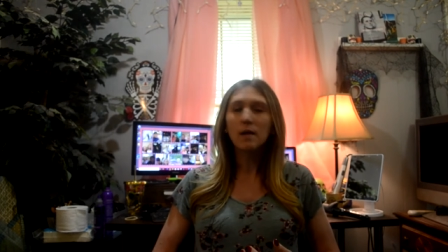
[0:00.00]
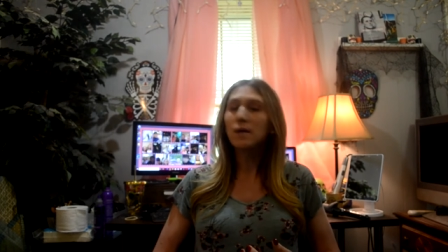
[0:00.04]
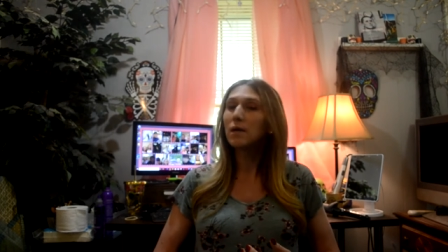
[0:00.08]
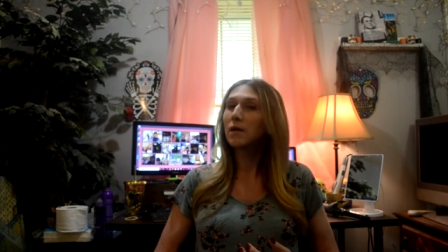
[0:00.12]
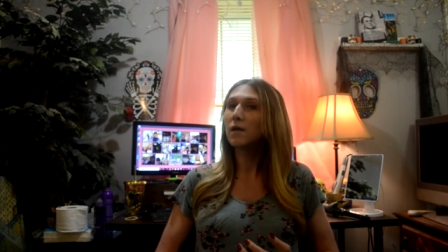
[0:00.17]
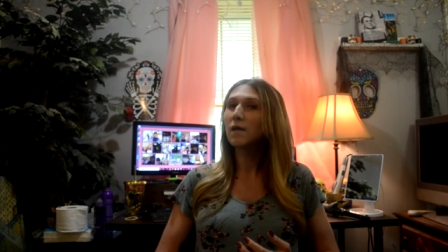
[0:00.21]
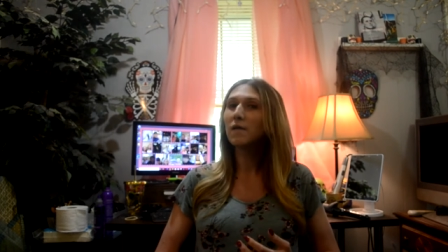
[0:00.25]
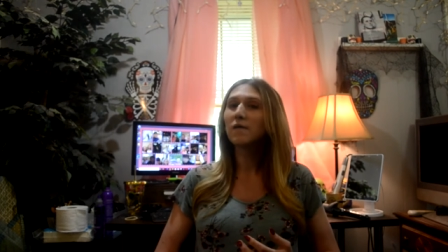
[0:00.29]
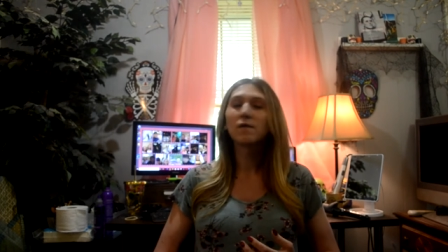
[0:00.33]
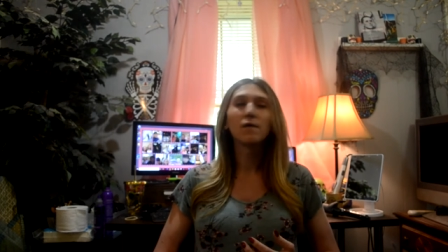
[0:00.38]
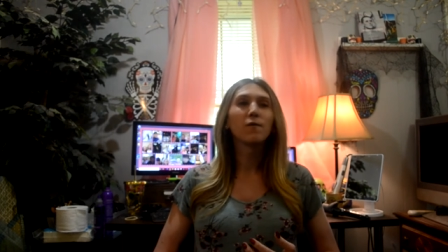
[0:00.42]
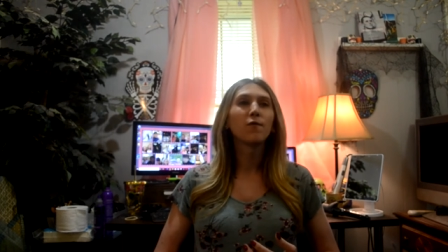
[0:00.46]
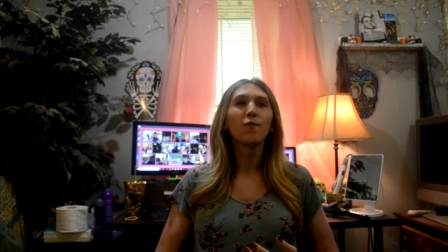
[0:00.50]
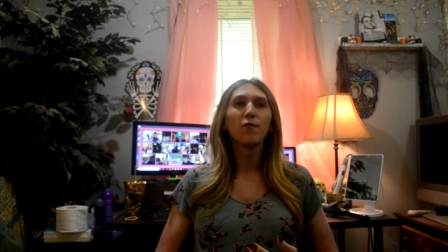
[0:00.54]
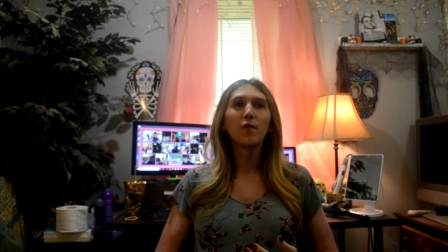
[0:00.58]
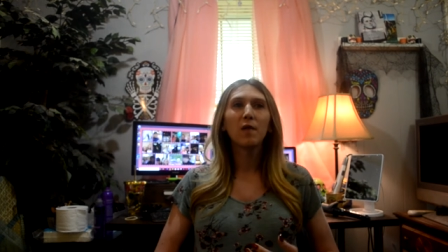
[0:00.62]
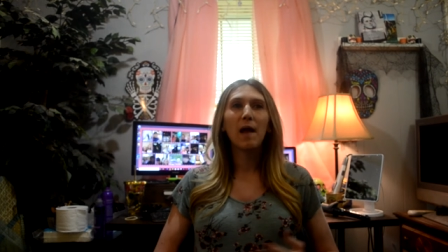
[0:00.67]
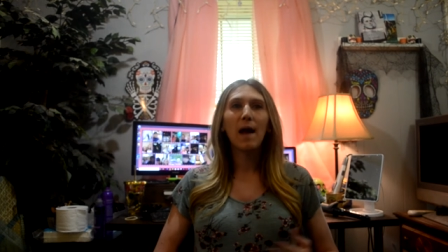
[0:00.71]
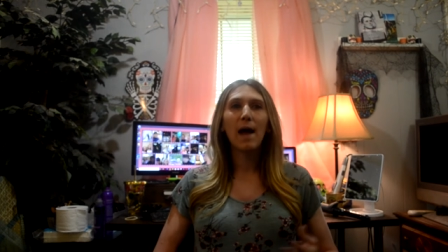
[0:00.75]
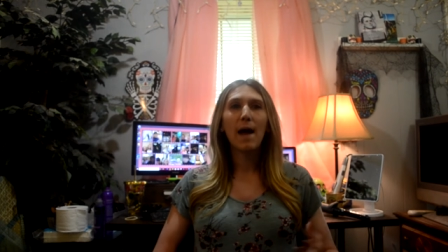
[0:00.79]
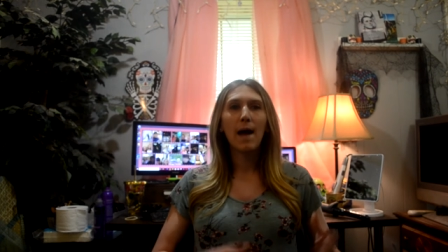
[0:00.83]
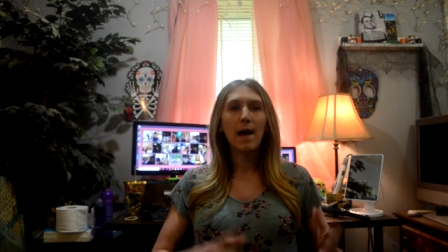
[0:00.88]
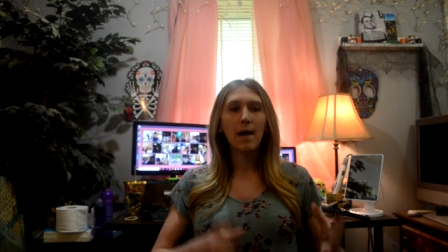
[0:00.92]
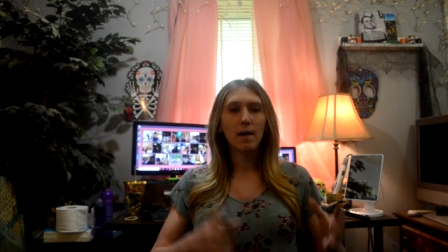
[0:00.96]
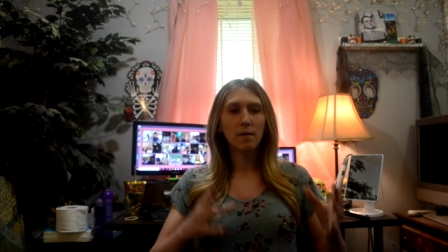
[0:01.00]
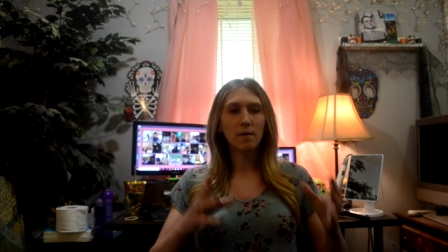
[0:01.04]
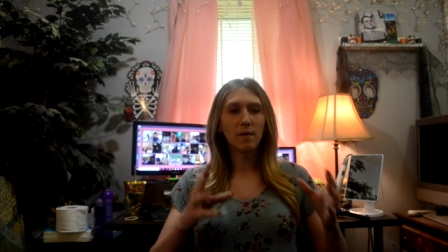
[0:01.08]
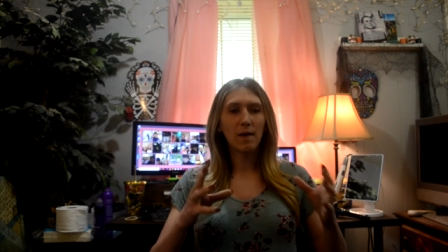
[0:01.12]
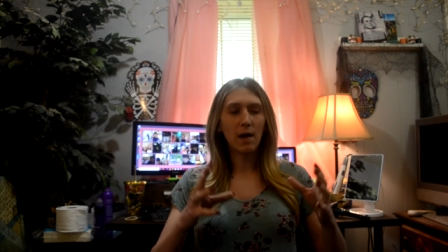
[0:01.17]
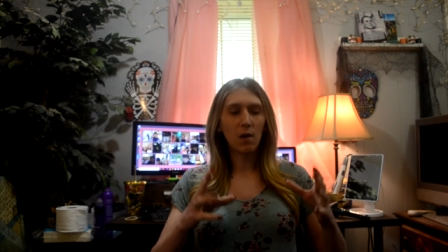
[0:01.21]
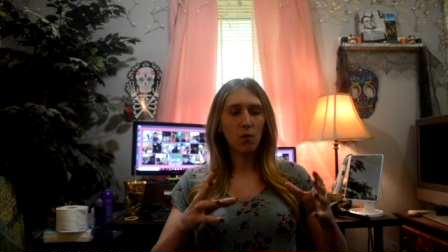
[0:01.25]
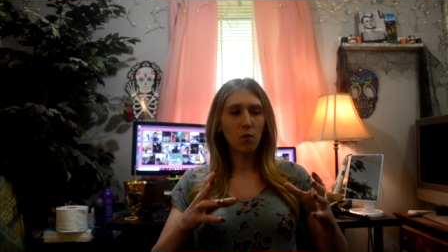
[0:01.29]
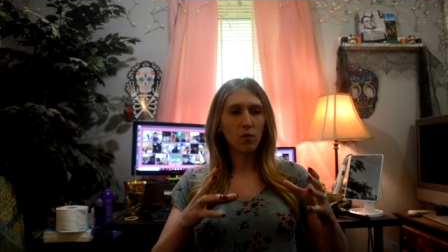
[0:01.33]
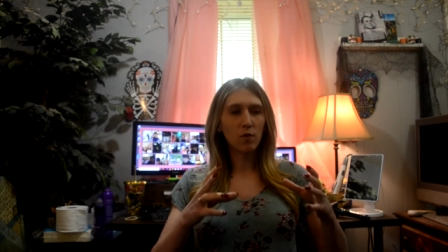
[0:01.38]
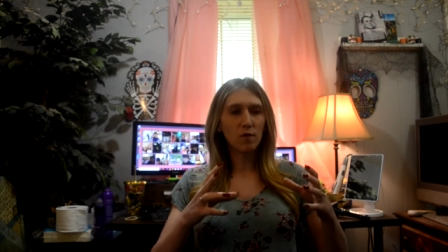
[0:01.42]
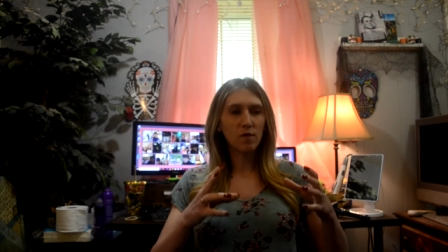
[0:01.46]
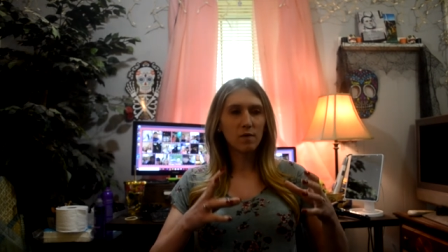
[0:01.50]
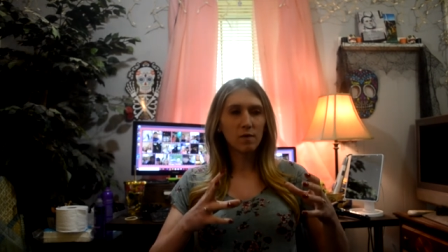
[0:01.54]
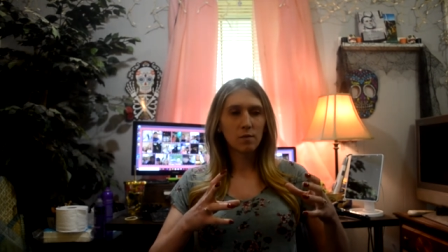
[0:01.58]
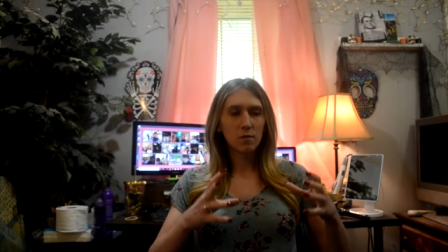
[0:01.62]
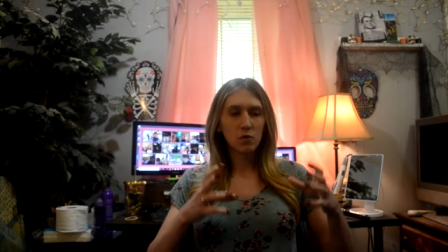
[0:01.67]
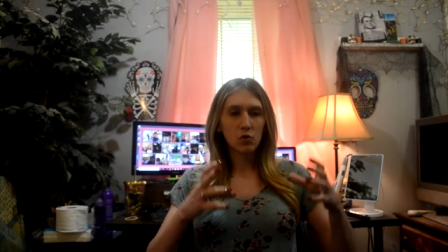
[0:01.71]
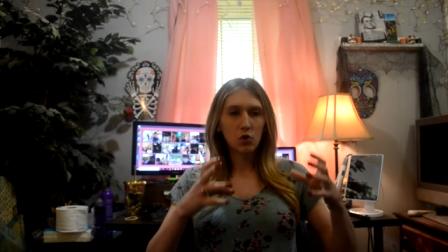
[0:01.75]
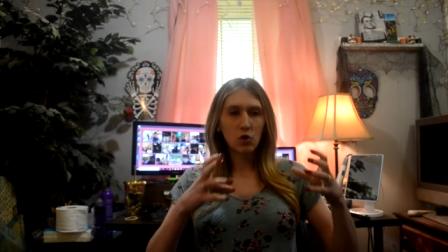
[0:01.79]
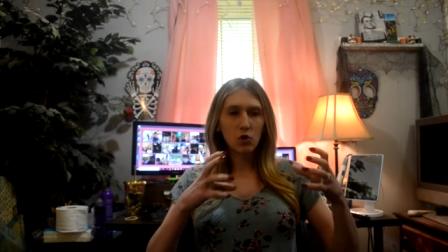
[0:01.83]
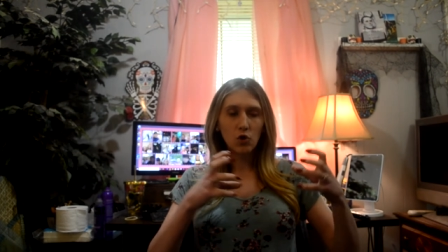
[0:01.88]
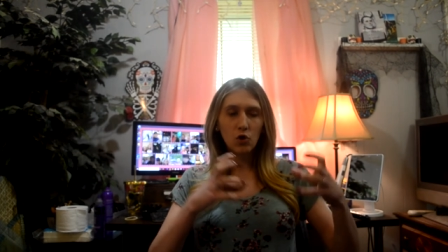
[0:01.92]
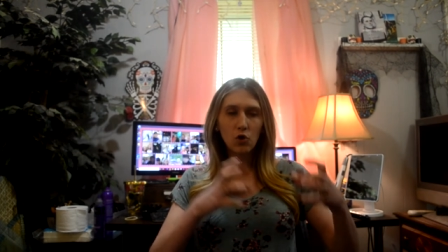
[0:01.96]
is a flag that was
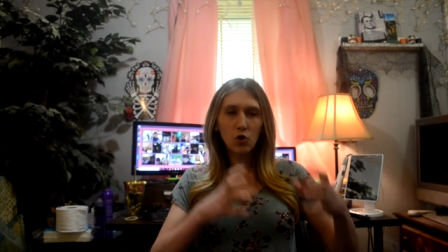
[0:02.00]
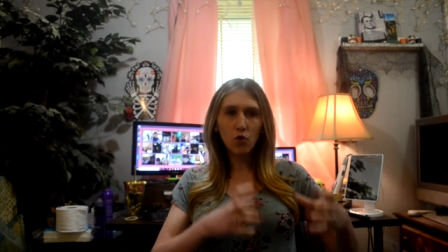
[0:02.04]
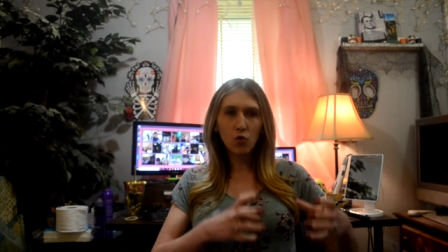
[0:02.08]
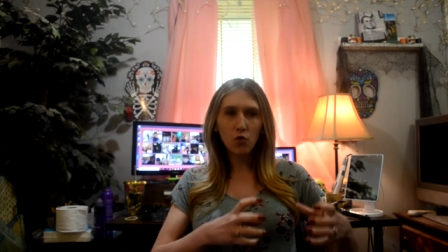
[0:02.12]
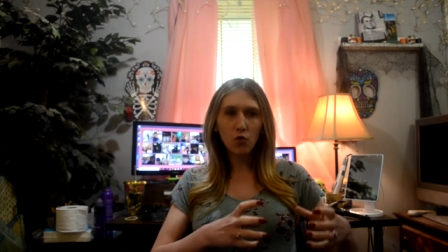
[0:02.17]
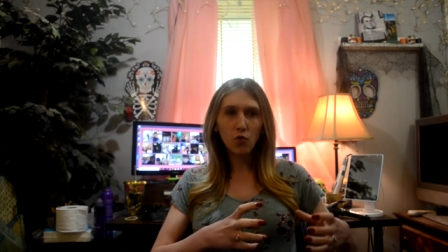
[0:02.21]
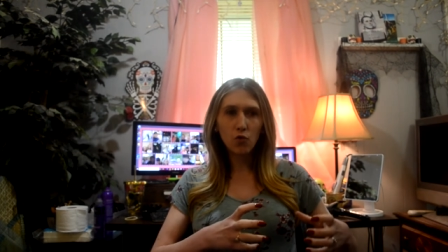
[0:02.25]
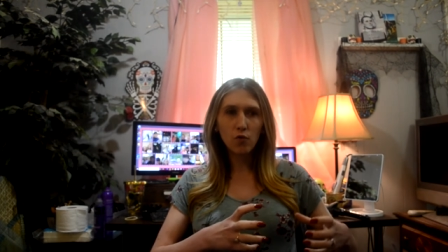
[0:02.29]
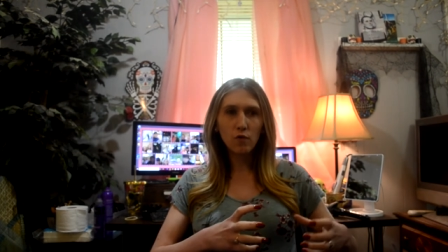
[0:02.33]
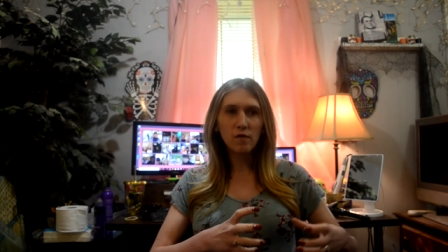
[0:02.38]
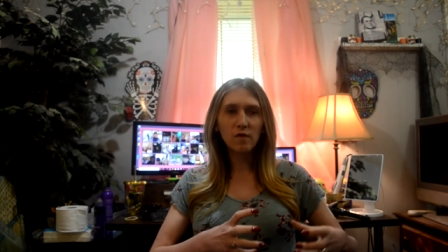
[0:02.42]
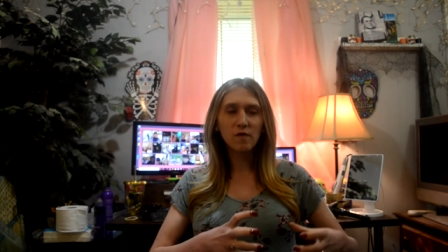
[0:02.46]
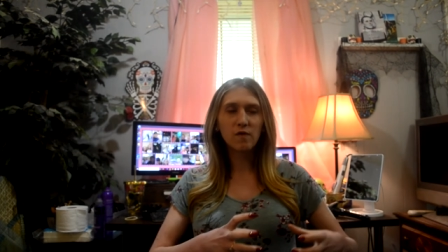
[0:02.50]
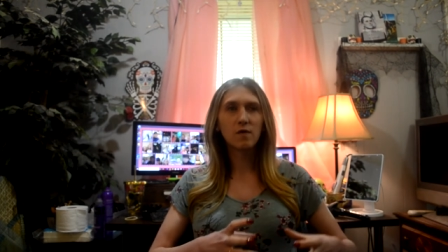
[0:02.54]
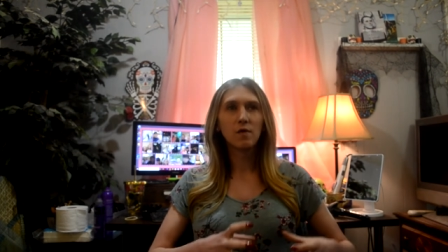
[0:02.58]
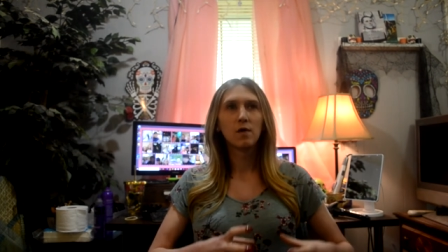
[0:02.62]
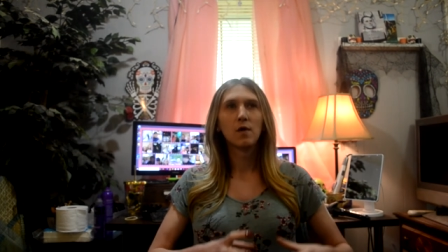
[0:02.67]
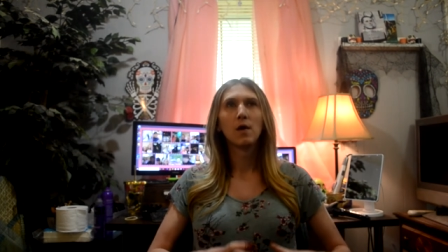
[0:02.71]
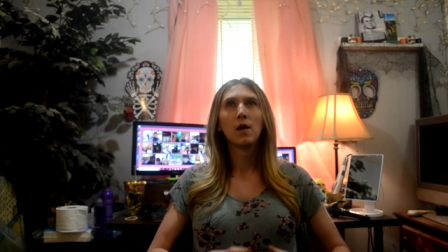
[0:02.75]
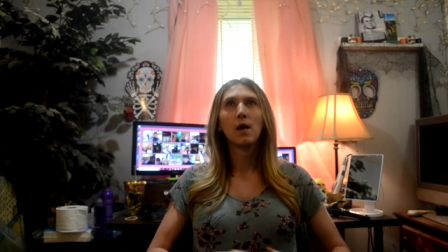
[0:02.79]
used,